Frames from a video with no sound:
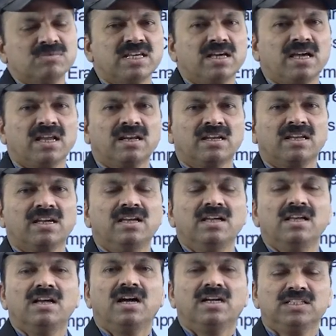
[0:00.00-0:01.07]
are
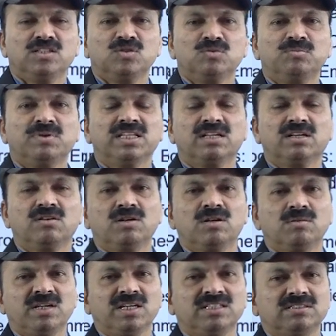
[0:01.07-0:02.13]
undertook by the
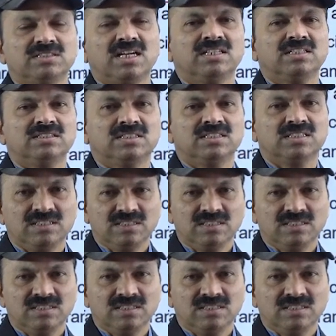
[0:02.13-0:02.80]
government, and